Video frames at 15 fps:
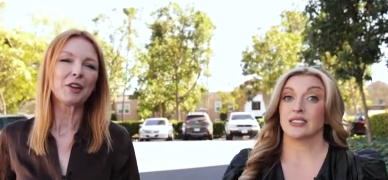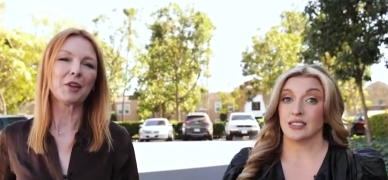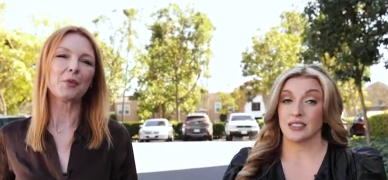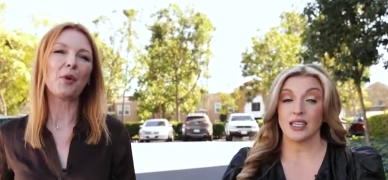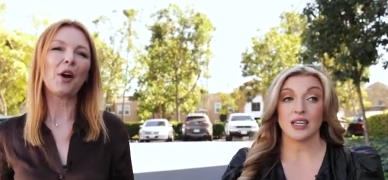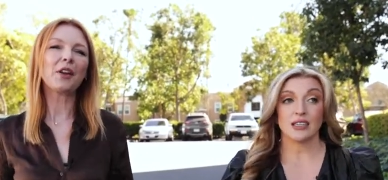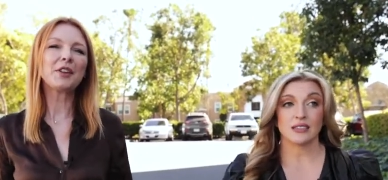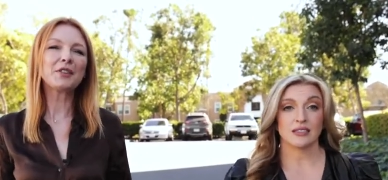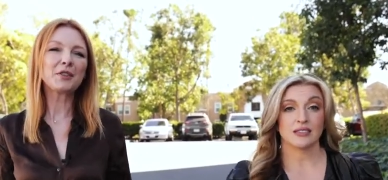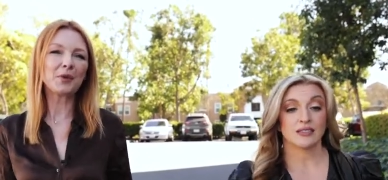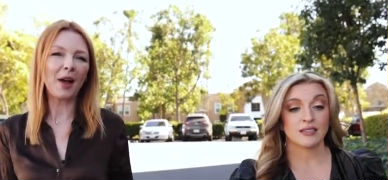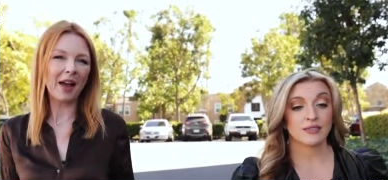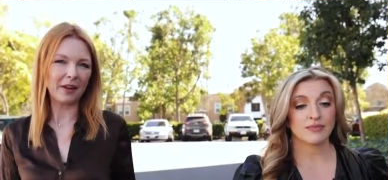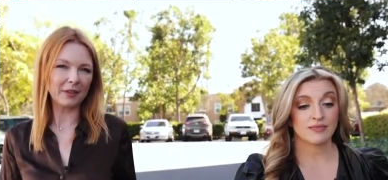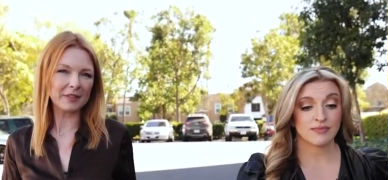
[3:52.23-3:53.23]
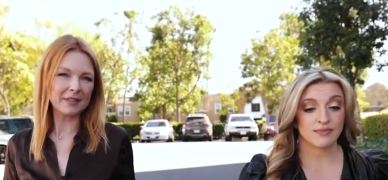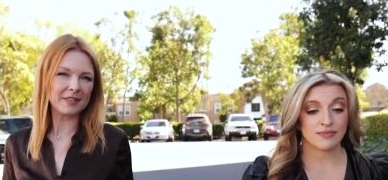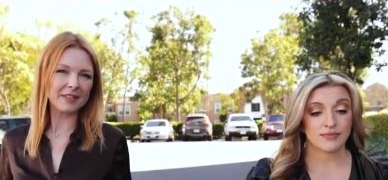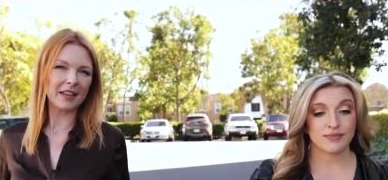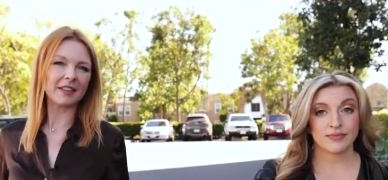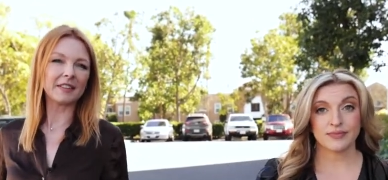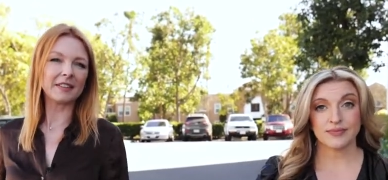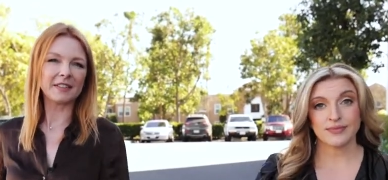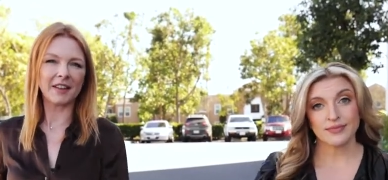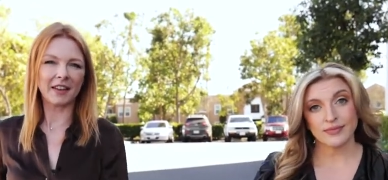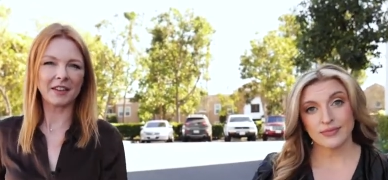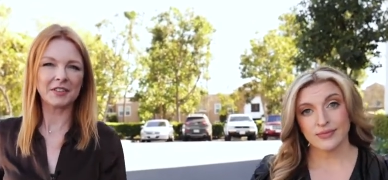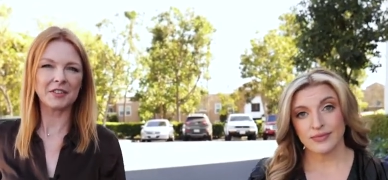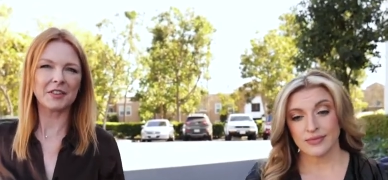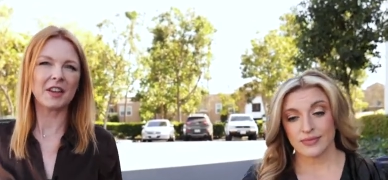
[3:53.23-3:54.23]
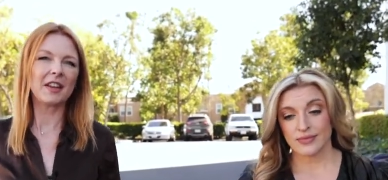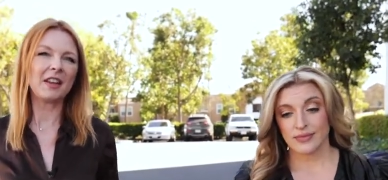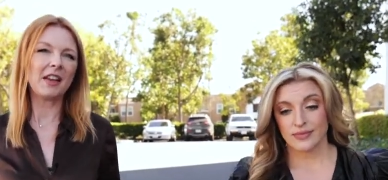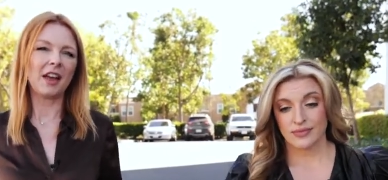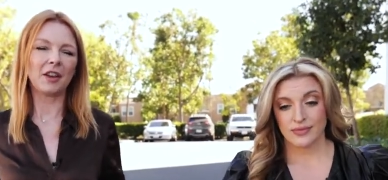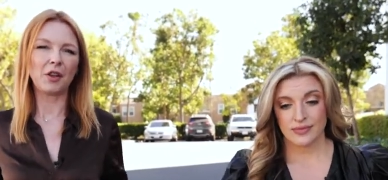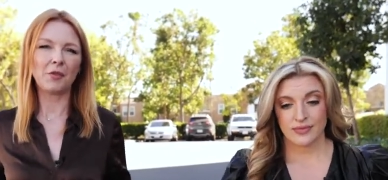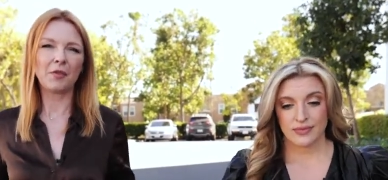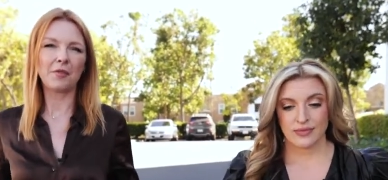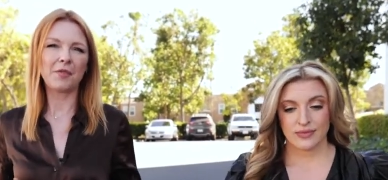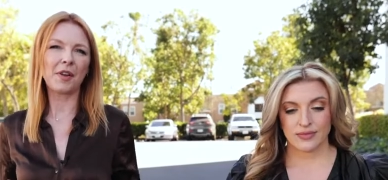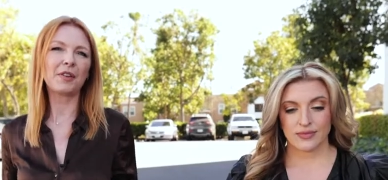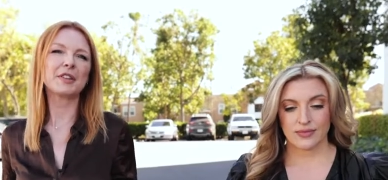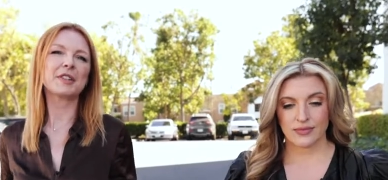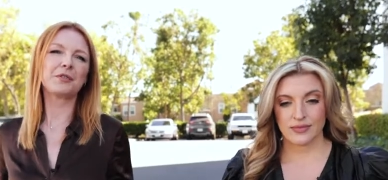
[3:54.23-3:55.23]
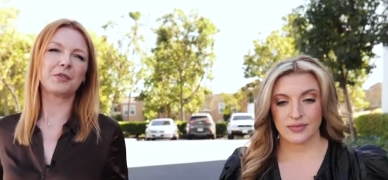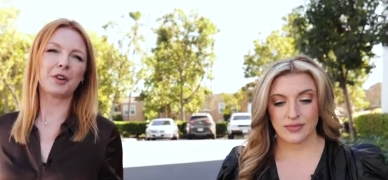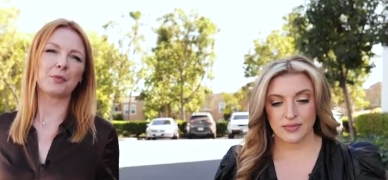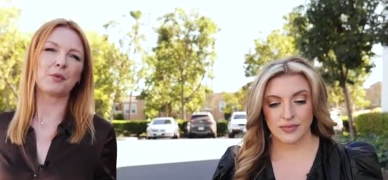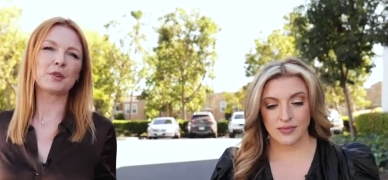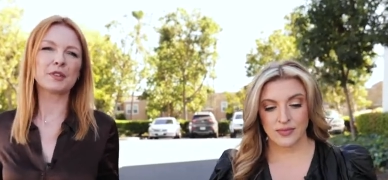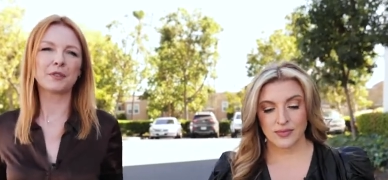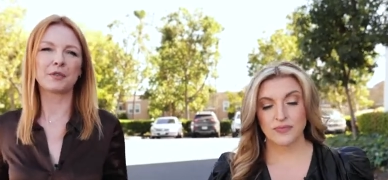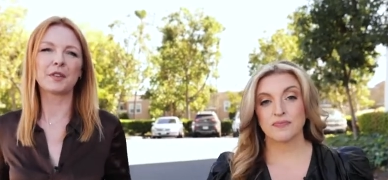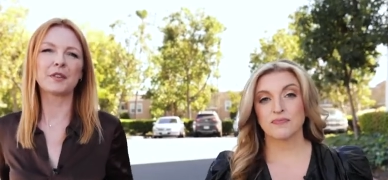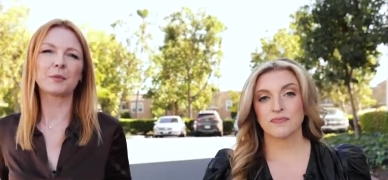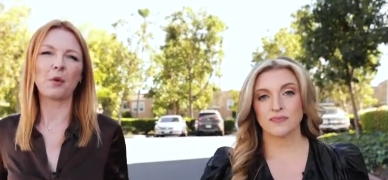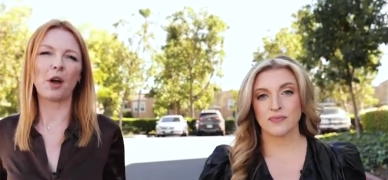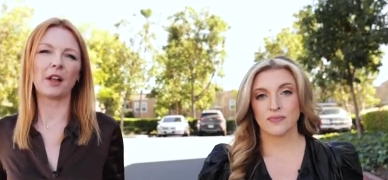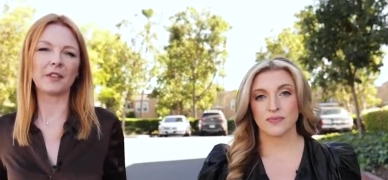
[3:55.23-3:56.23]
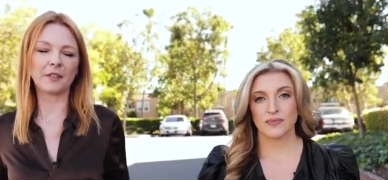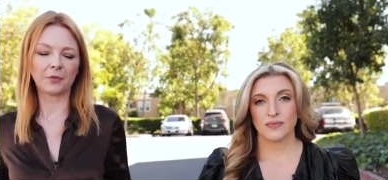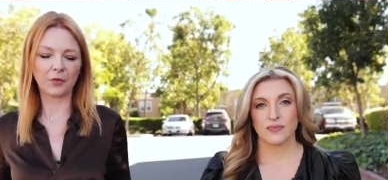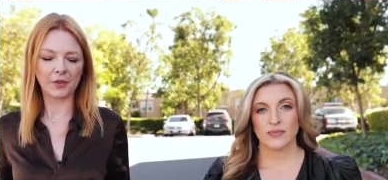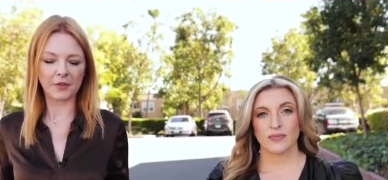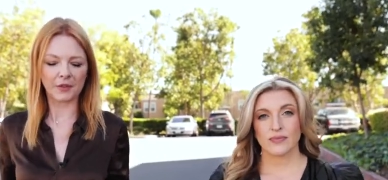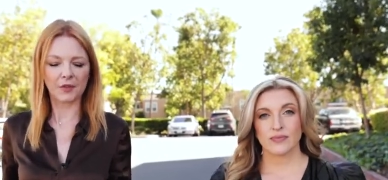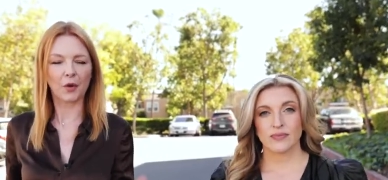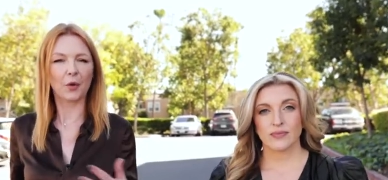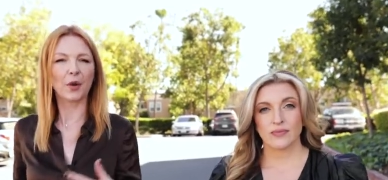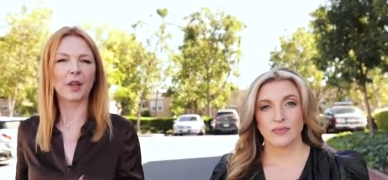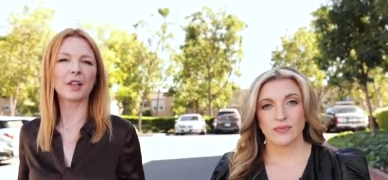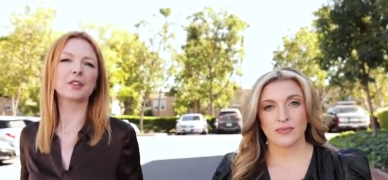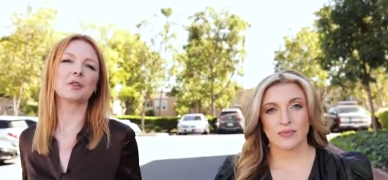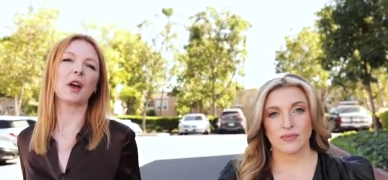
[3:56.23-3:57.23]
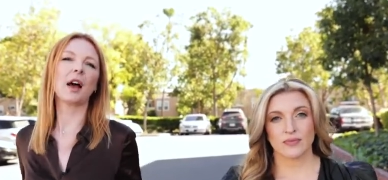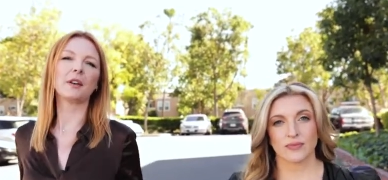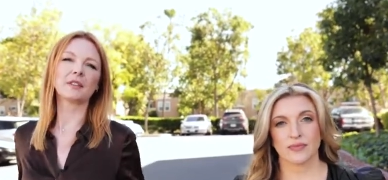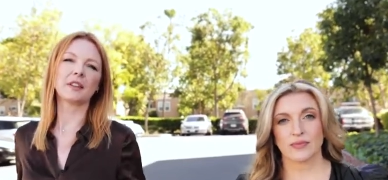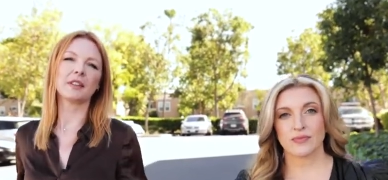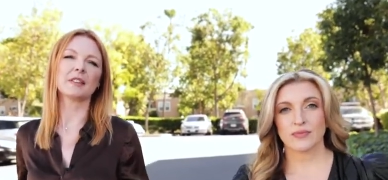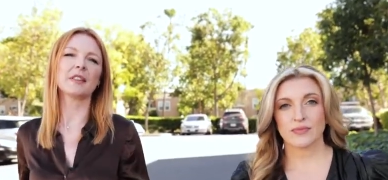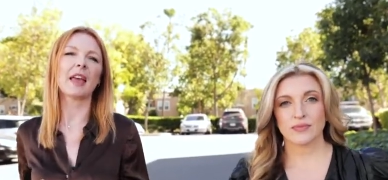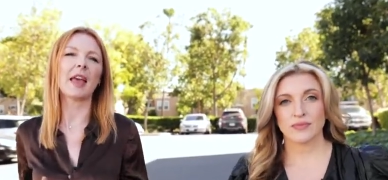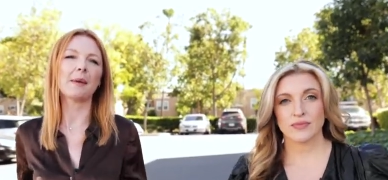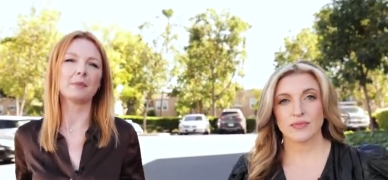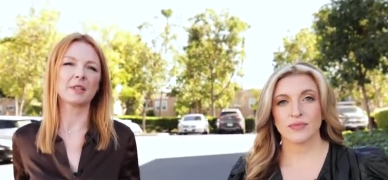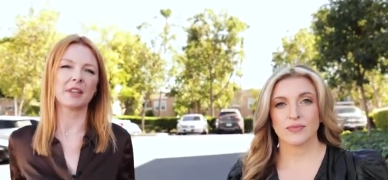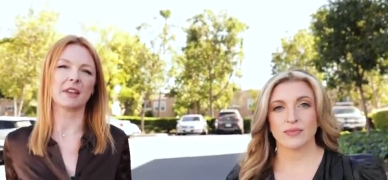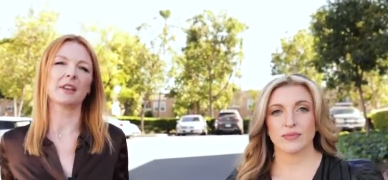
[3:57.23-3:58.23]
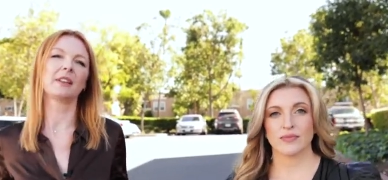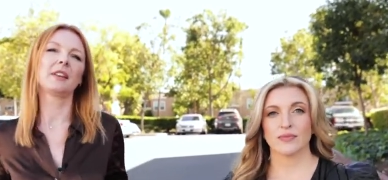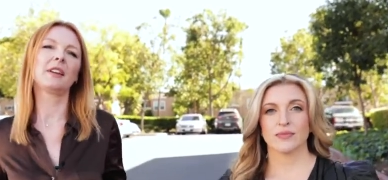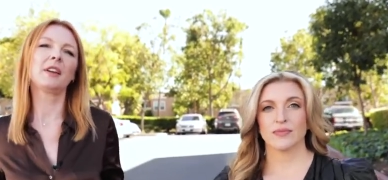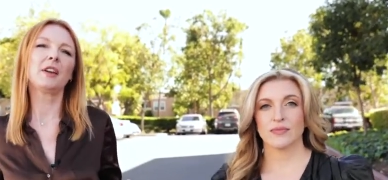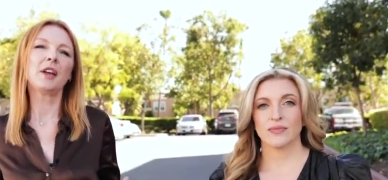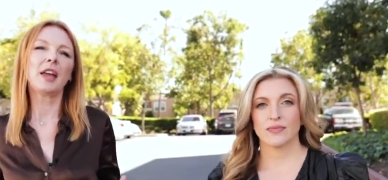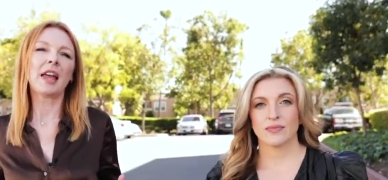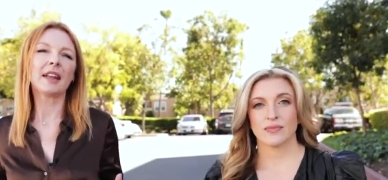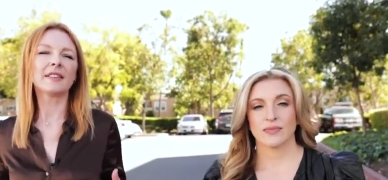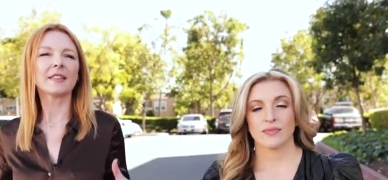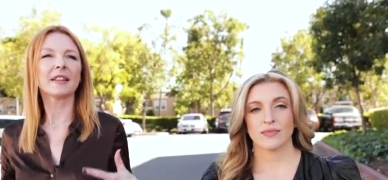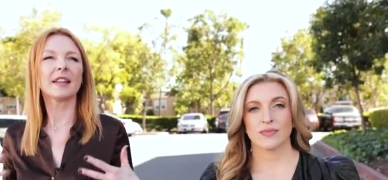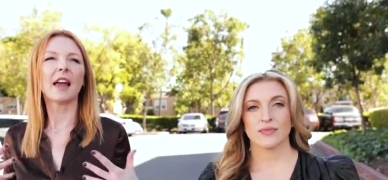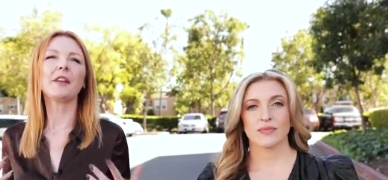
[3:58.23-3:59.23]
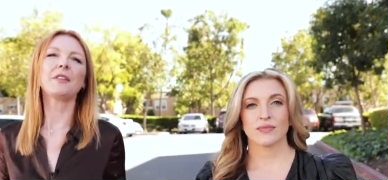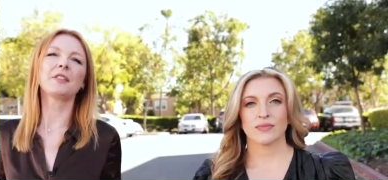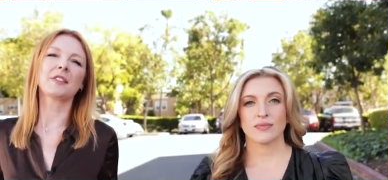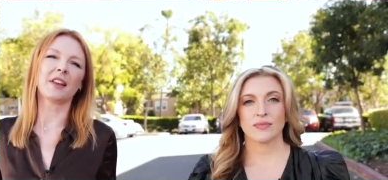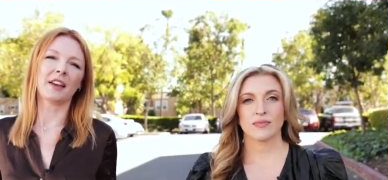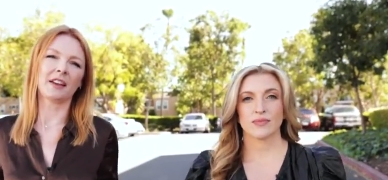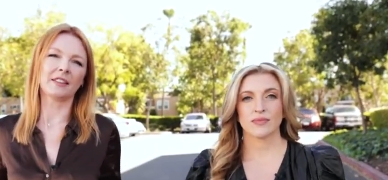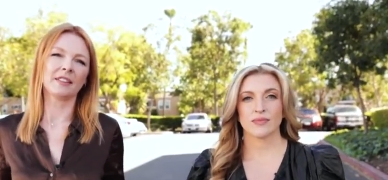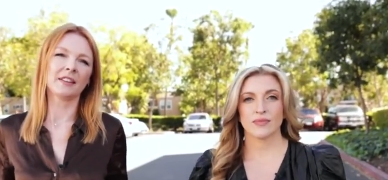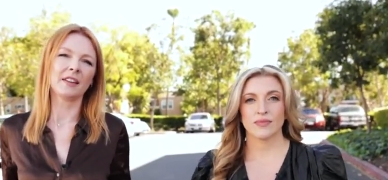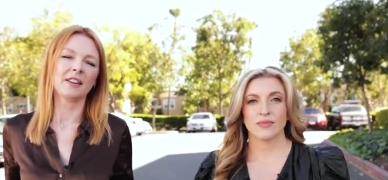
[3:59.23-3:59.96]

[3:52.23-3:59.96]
Speaker 1: You walk into a house that is staged and you have a very different emotional response versus going into a house that is empty. It's a lifestyle.